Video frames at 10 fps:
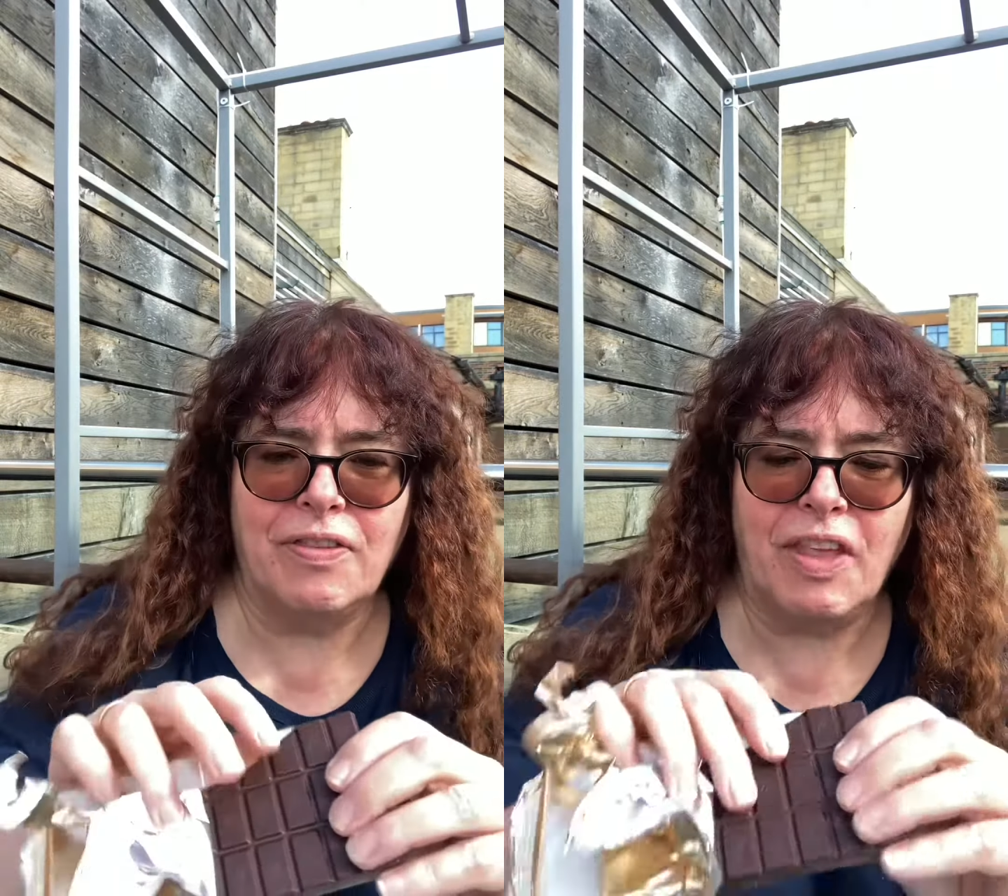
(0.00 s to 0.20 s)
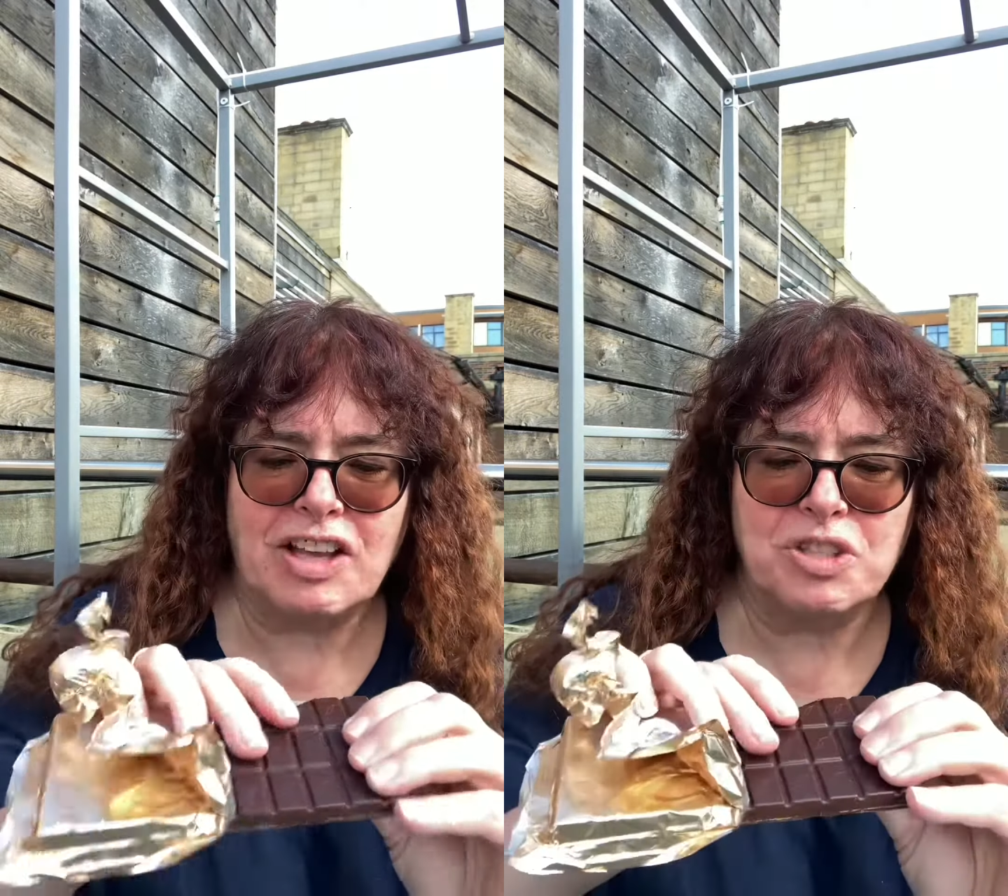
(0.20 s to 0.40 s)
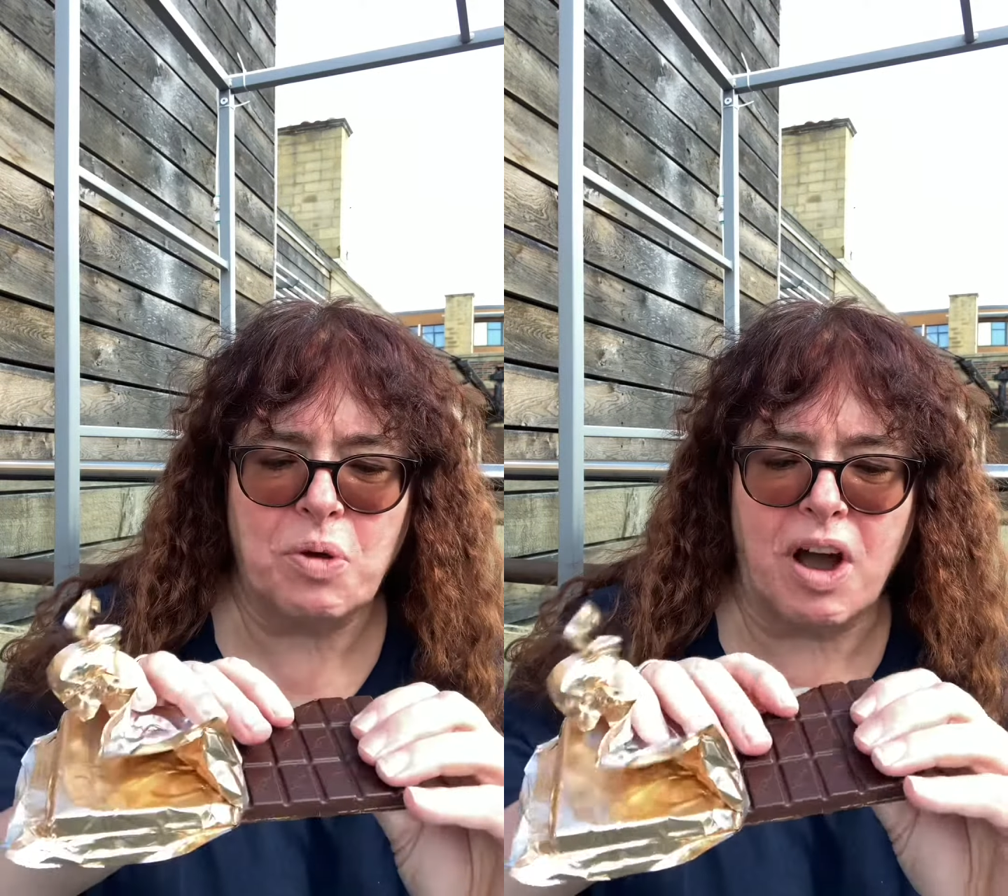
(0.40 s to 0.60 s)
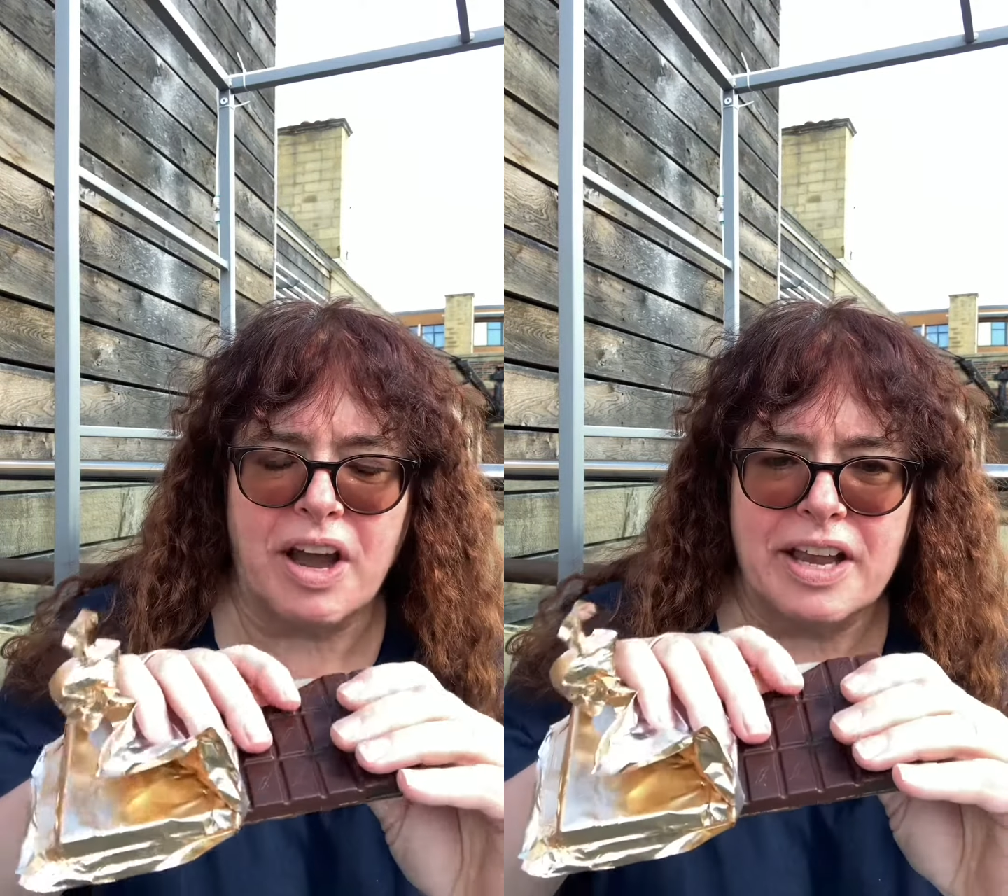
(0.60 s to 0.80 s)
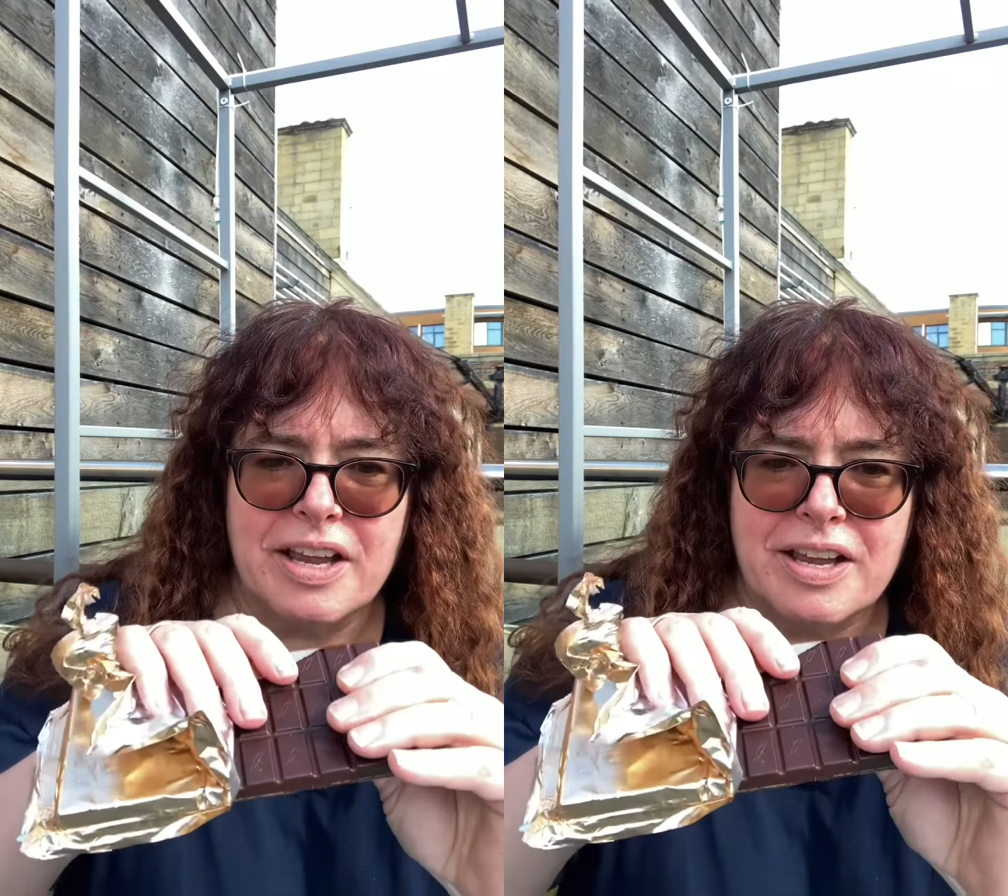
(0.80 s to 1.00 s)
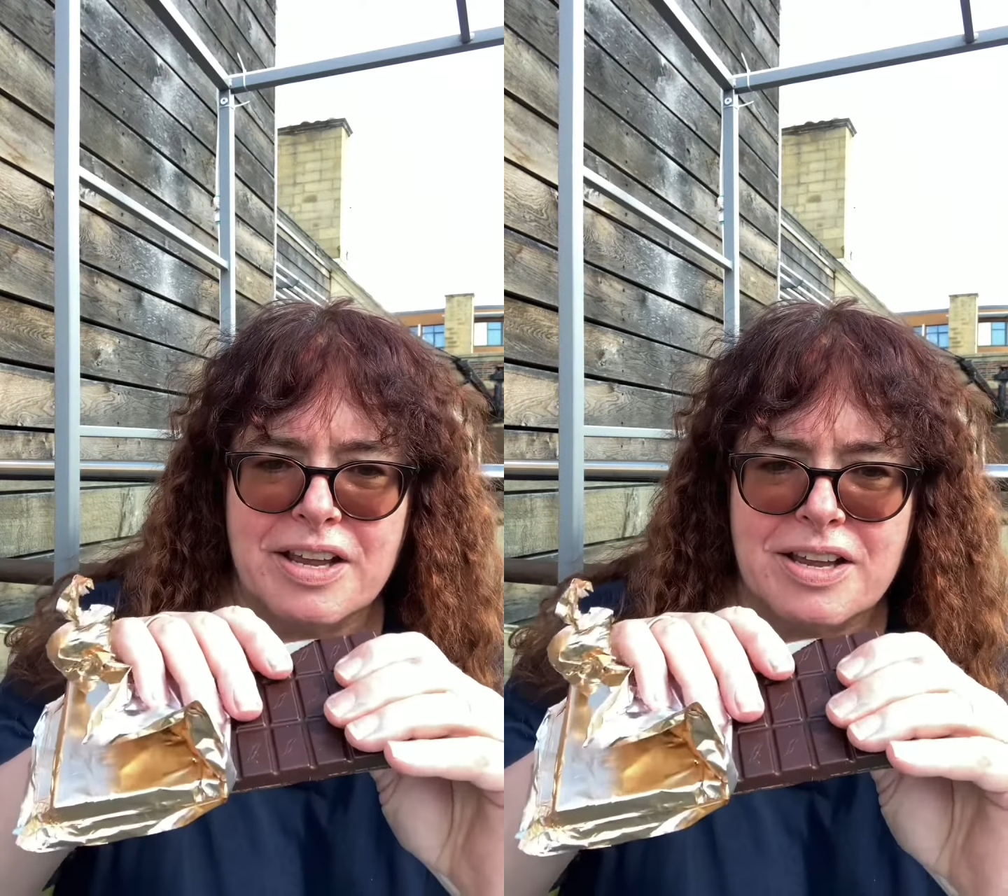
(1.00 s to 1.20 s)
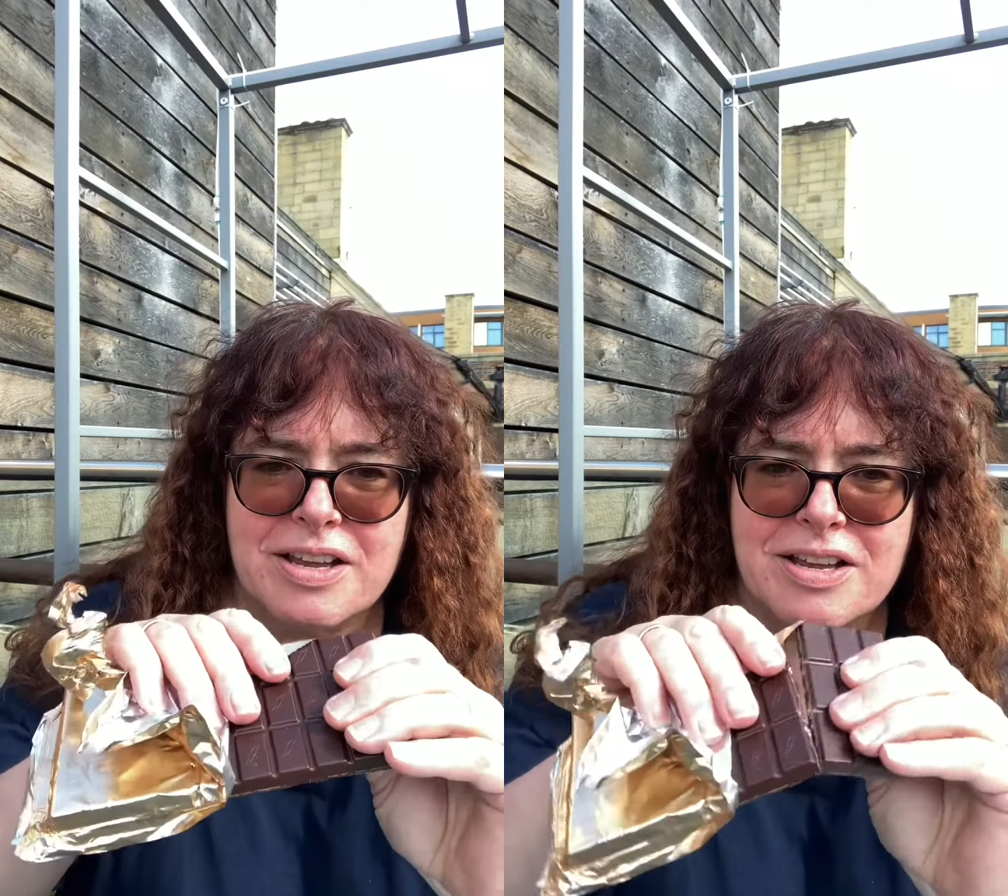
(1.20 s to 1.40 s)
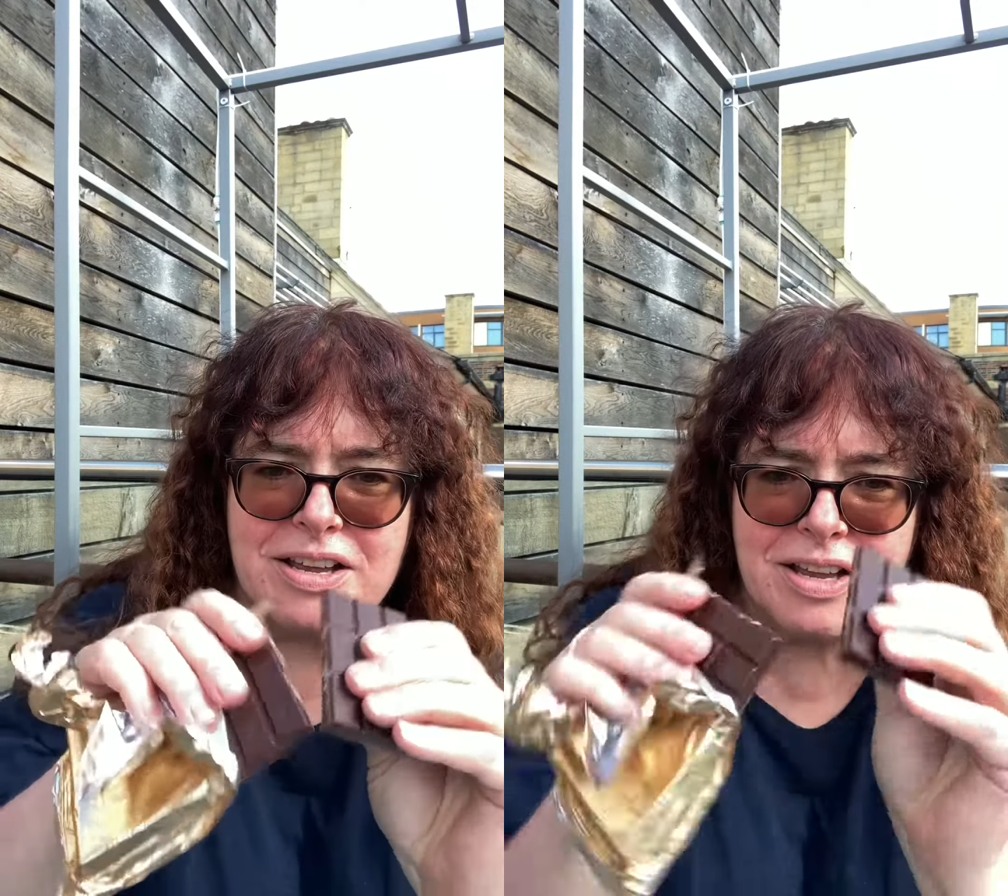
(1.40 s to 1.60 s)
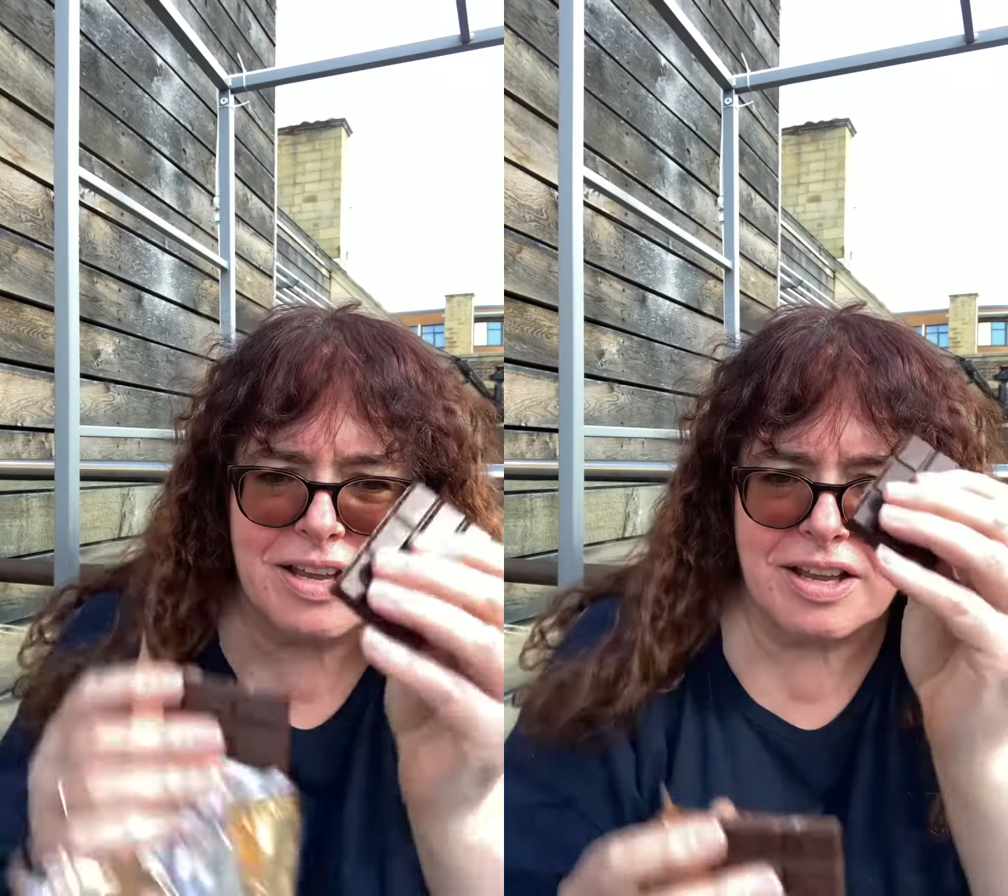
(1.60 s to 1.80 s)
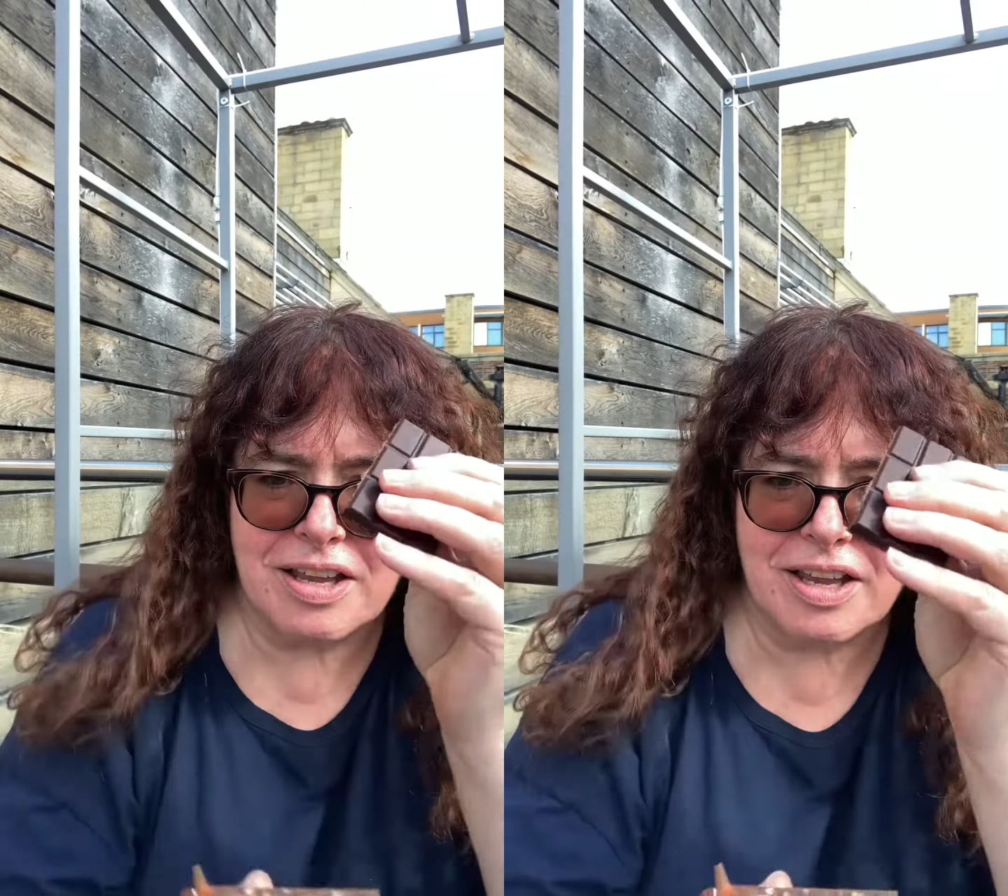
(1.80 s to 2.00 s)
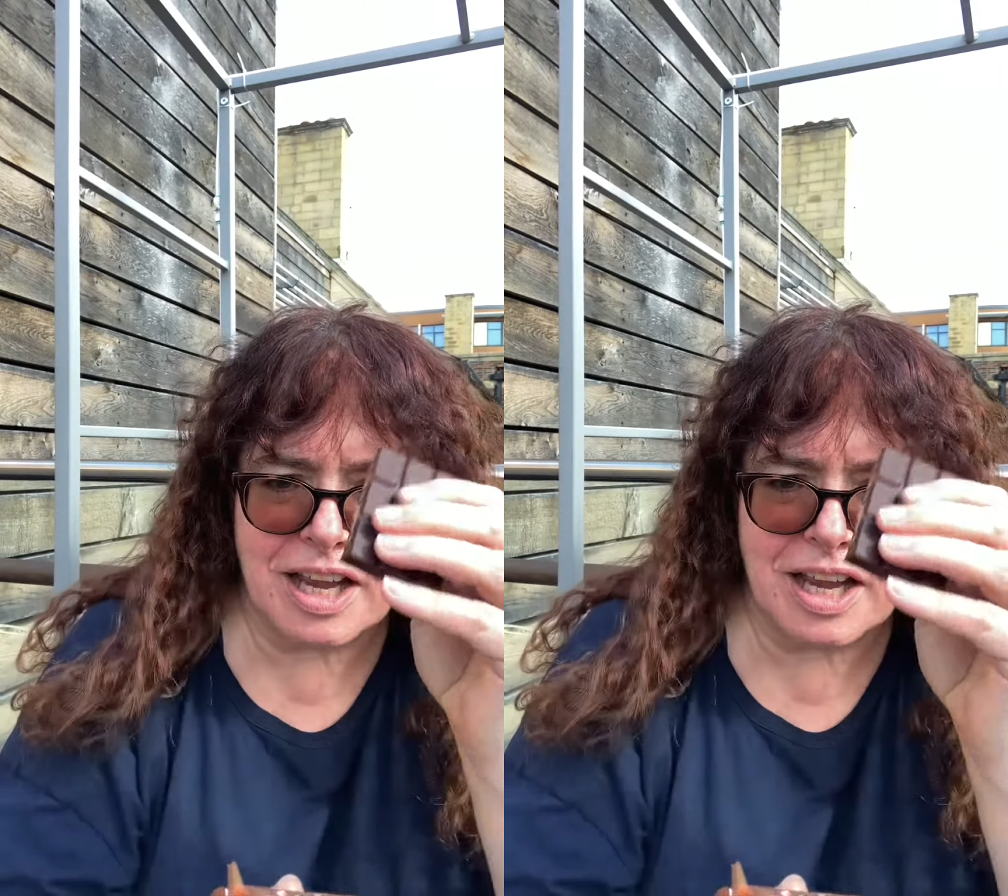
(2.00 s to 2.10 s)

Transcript: That's why you